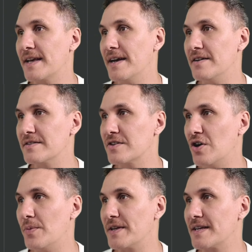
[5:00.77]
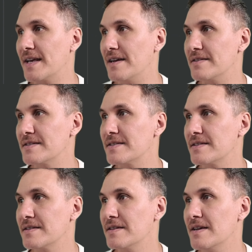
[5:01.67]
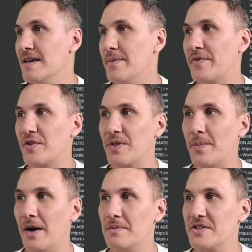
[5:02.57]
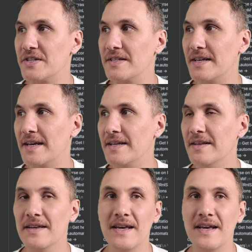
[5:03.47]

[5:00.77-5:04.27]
count, comment counts, we've got the publishing date,